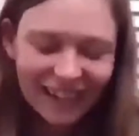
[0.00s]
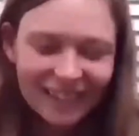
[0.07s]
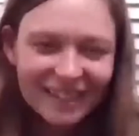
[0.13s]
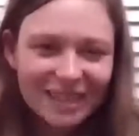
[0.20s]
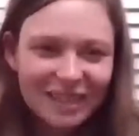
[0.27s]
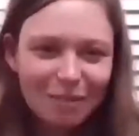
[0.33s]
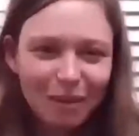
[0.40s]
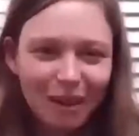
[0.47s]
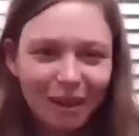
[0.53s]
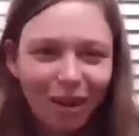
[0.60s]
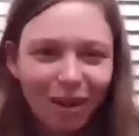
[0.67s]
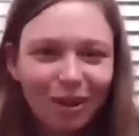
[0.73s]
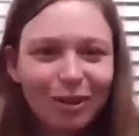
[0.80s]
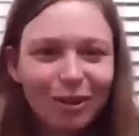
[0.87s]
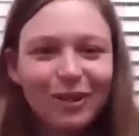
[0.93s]
I had to explain
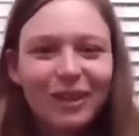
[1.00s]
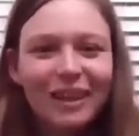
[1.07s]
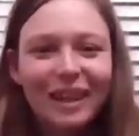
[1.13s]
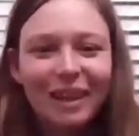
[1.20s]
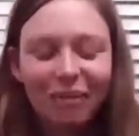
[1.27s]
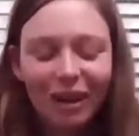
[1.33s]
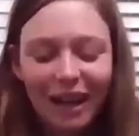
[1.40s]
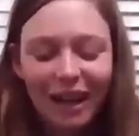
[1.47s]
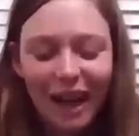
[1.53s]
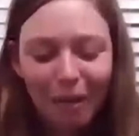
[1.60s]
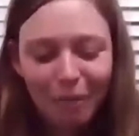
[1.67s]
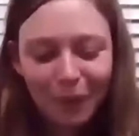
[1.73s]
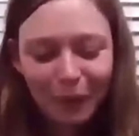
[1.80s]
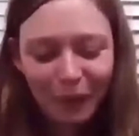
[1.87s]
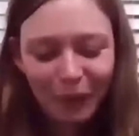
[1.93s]
all over again what
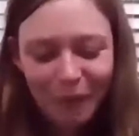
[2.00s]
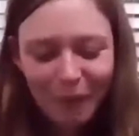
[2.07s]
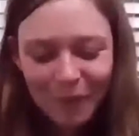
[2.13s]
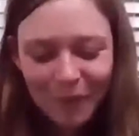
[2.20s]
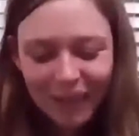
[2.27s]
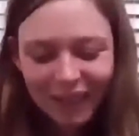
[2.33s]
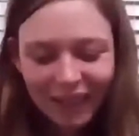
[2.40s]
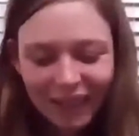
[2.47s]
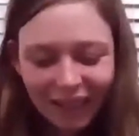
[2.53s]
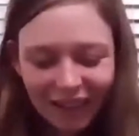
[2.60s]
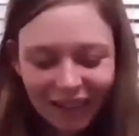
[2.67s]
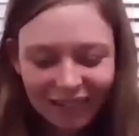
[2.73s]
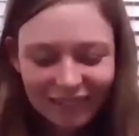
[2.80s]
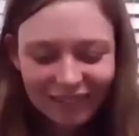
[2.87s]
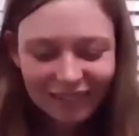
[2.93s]
happened.
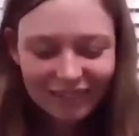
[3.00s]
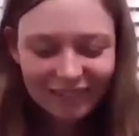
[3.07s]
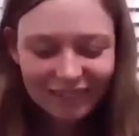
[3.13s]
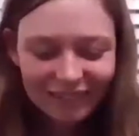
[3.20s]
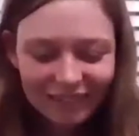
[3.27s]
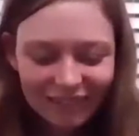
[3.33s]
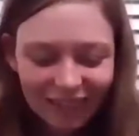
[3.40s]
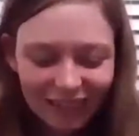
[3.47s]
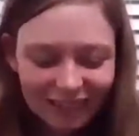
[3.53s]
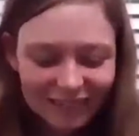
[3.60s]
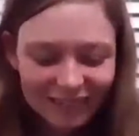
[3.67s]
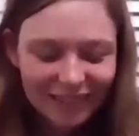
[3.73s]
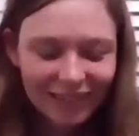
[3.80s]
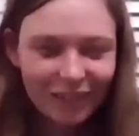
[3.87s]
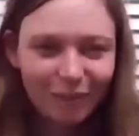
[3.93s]
And I
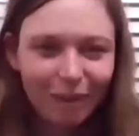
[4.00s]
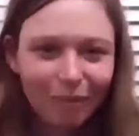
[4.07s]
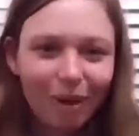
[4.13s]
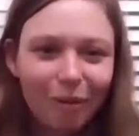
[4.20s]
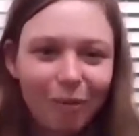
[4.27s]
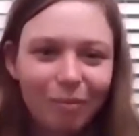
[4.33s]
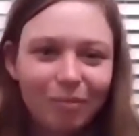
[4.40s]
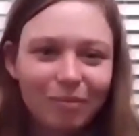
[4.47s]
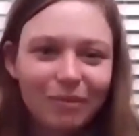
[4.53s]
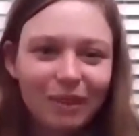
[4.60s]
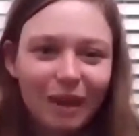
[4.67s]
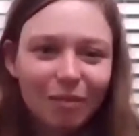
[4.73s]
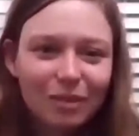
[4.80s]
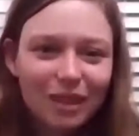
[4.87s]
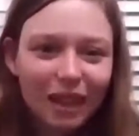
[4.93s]
just tell them
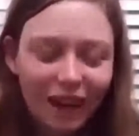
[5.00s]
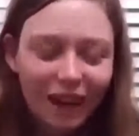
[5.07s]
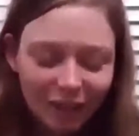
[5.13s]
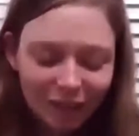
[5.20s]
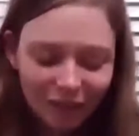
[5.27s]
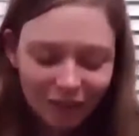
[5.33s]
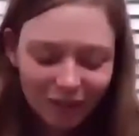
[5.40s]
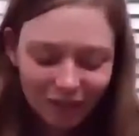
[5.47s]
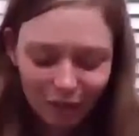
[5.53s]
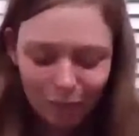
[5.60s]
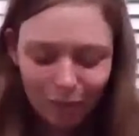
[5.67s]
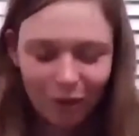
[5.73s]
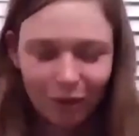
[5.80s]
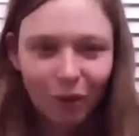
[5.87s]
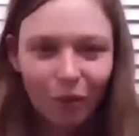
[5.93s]
I'm tired and I
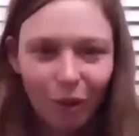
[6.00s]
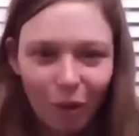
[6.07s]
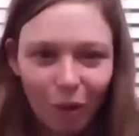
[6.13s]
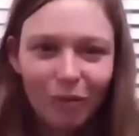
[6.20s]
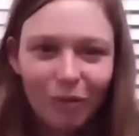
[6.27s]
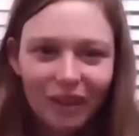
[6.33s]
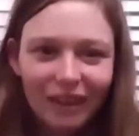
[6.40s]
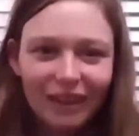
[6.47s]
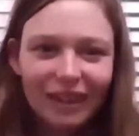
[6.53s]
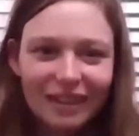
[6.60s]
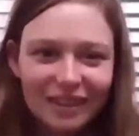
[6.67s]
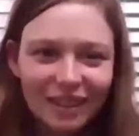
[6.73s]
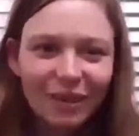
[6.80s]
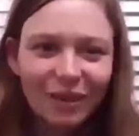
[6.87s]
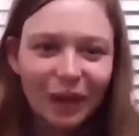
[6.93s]
want to go home. And they
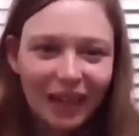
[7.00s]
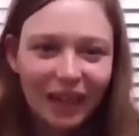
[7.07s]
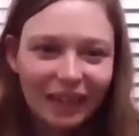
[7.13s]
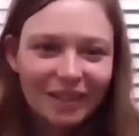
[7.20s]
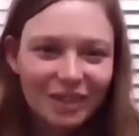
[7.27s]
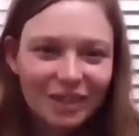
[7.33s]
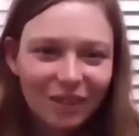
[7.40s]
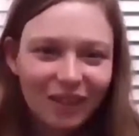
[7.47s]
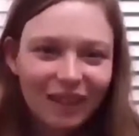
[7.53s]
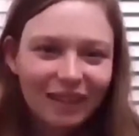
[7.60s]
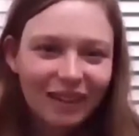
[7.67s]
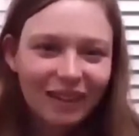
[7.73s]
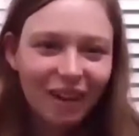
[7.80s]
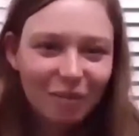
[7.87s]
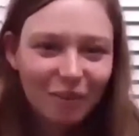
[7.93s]
said, okay. So
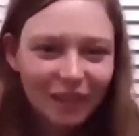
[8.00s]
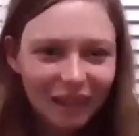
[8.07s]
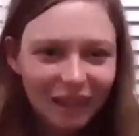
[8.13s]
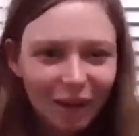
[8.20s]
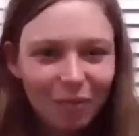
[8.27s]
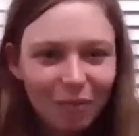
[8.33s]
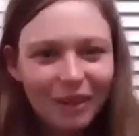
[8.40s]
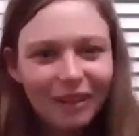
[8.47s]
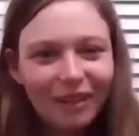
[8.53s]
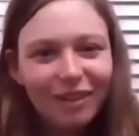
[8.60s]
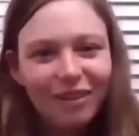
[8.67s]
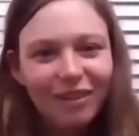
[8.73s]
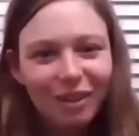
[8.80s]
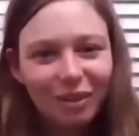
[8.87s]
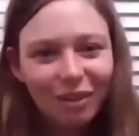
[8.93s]
they helped me
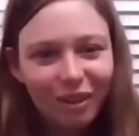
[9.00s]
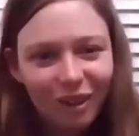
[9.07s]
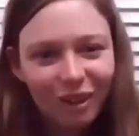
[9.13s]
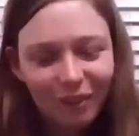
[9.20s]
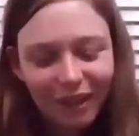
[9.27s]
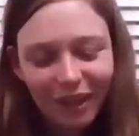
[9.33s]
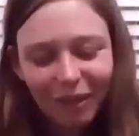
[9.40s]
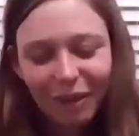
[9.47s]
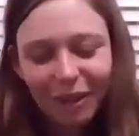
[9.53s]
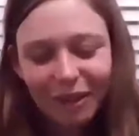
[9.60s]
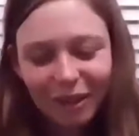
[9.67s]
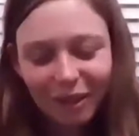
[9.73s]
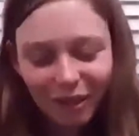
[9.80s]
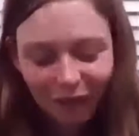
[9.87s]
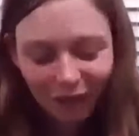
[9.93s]
into the rental car. We got
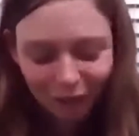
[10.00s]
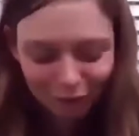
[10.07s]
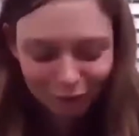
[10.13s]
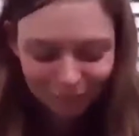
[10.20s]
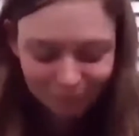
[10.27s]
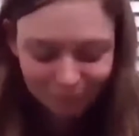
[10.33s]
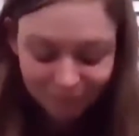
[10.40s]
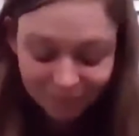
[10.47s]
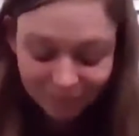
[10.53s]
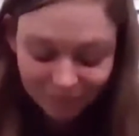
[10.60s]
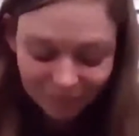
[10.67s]
my gear off.